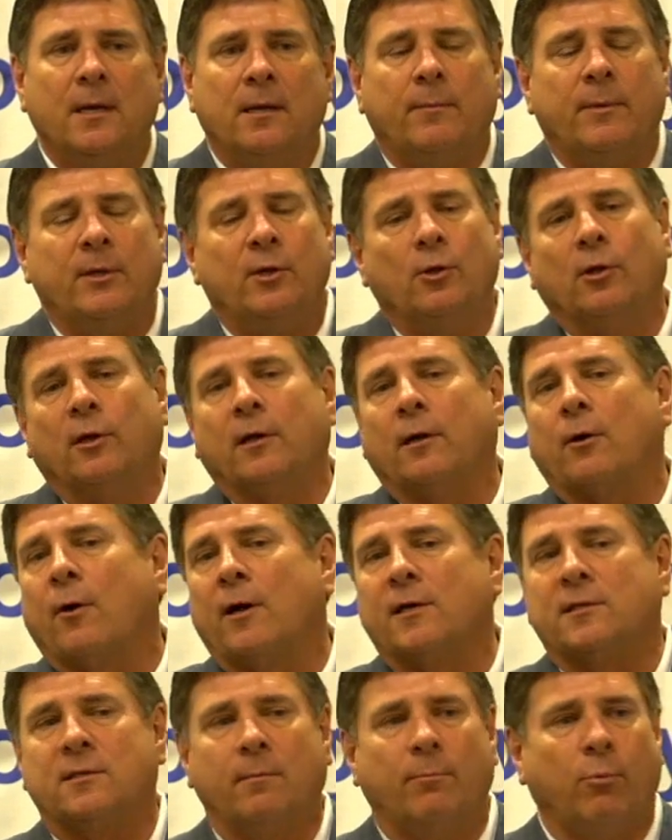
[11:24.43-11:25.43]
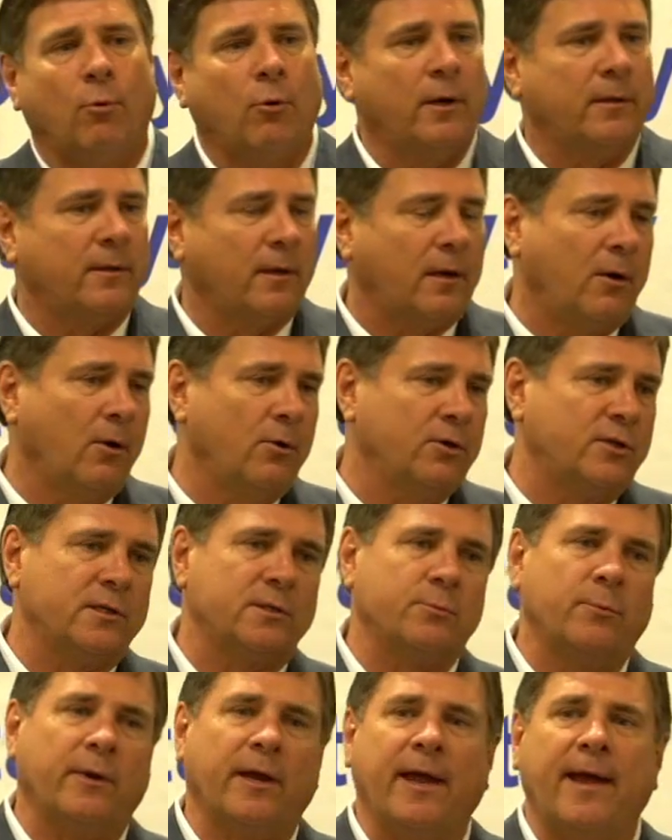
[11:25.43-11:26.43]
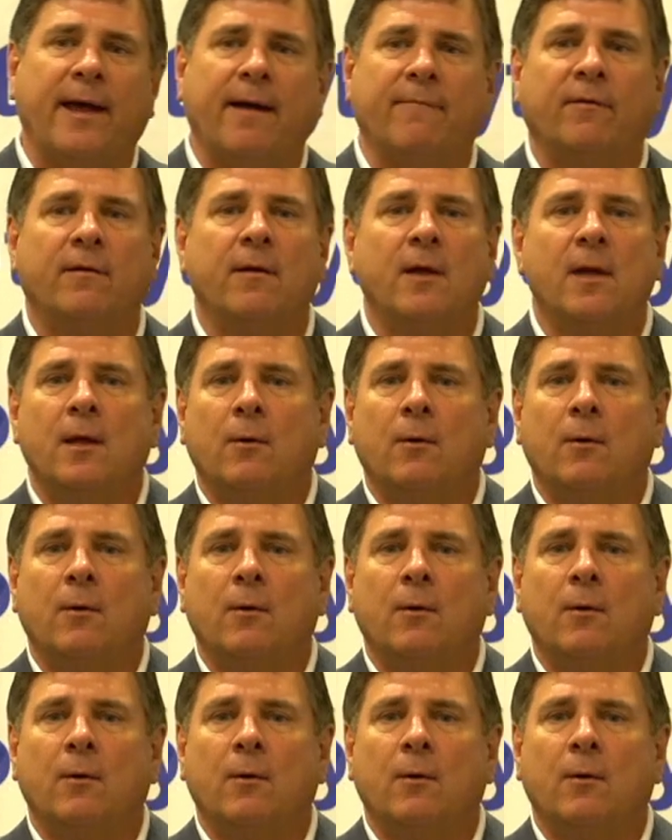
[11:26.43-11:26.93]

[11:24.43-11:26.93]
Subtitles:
I mean, you look across the board at the coaches we have,